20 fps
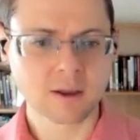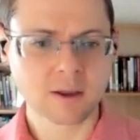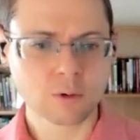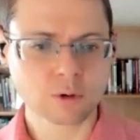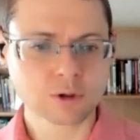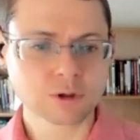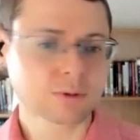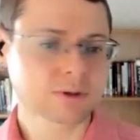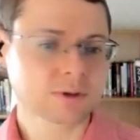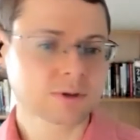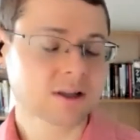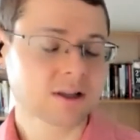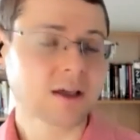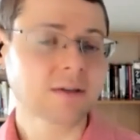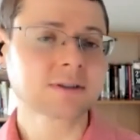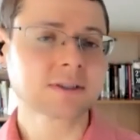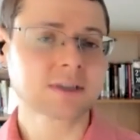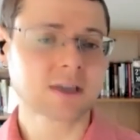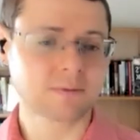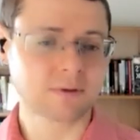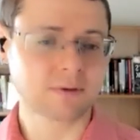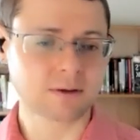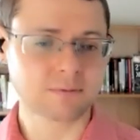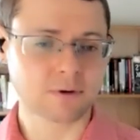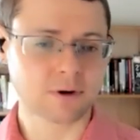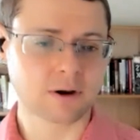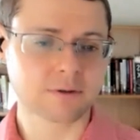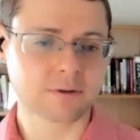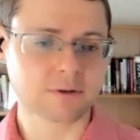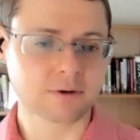which was life saving
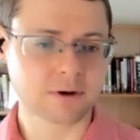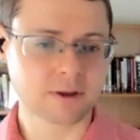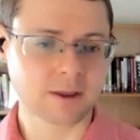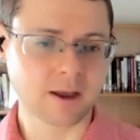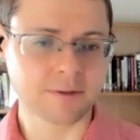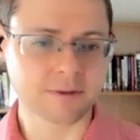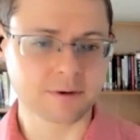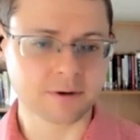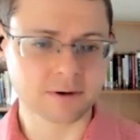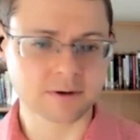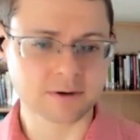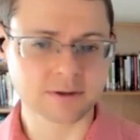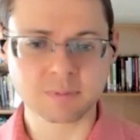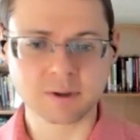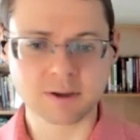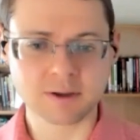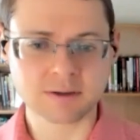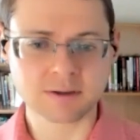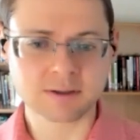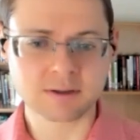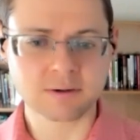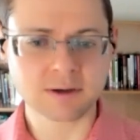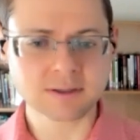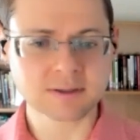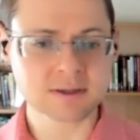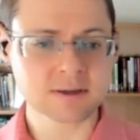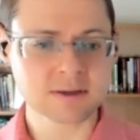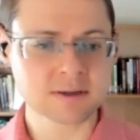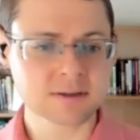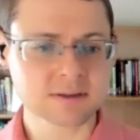for hunter gatherers because the
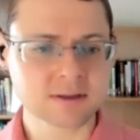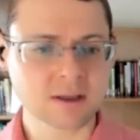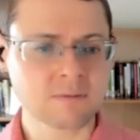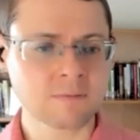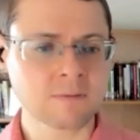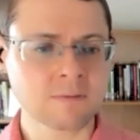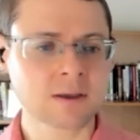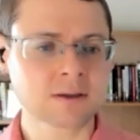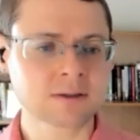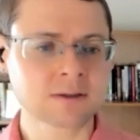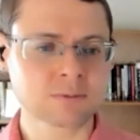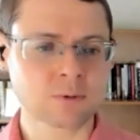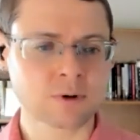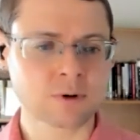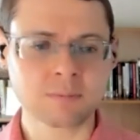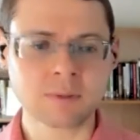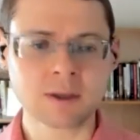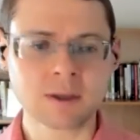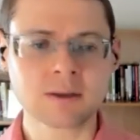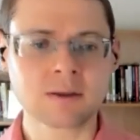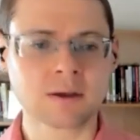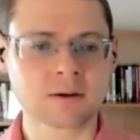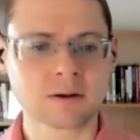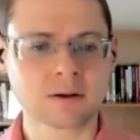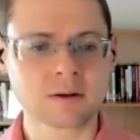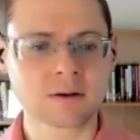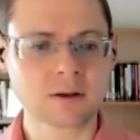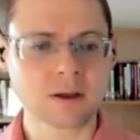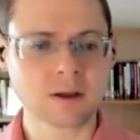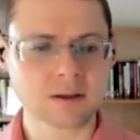risks they faced were immediate,
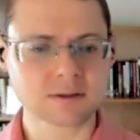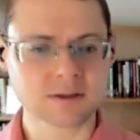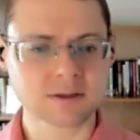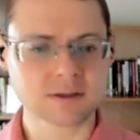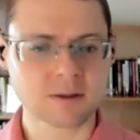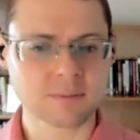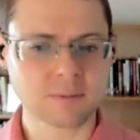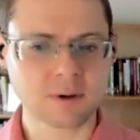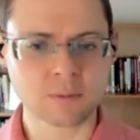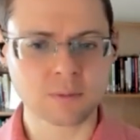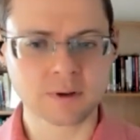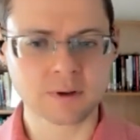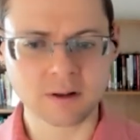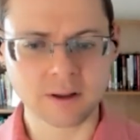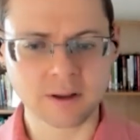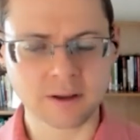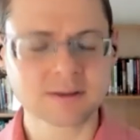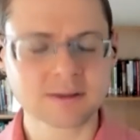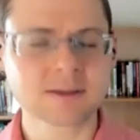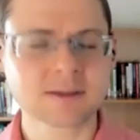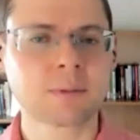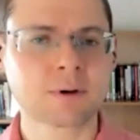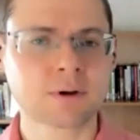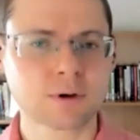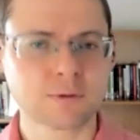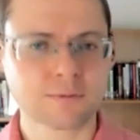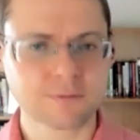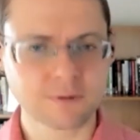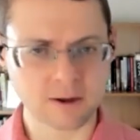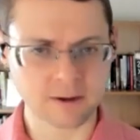intense in the moment, like saber
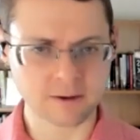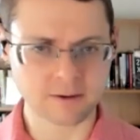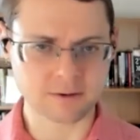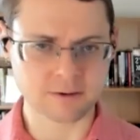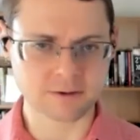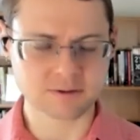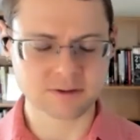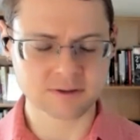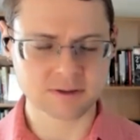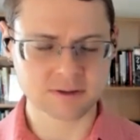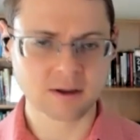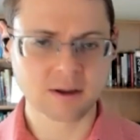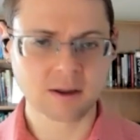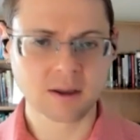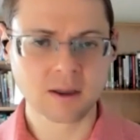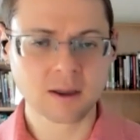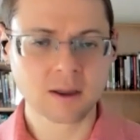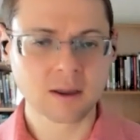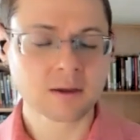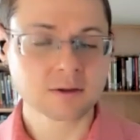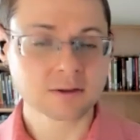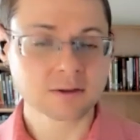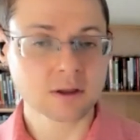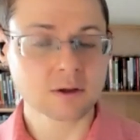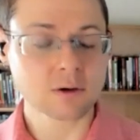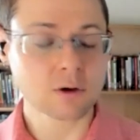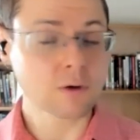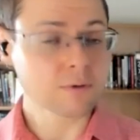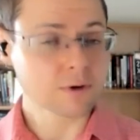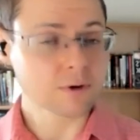toothed tigers. So
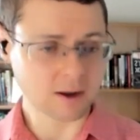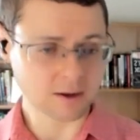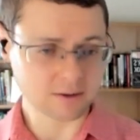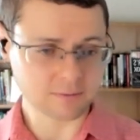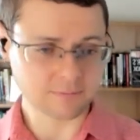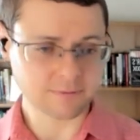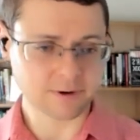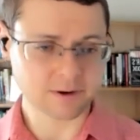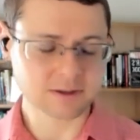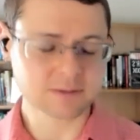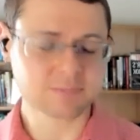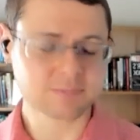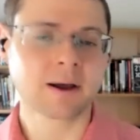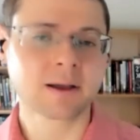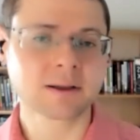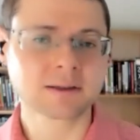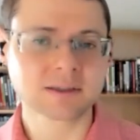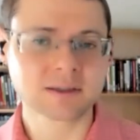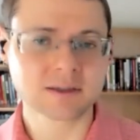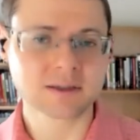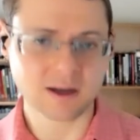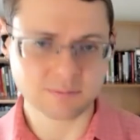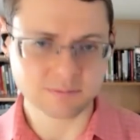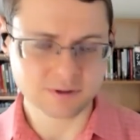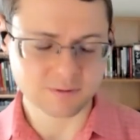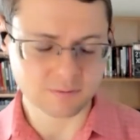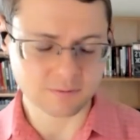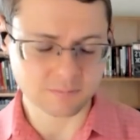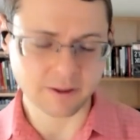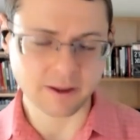the overconfidence bias
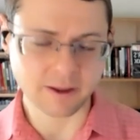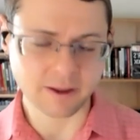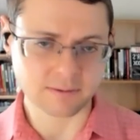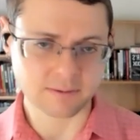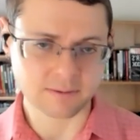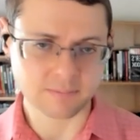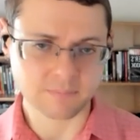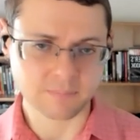comes from that.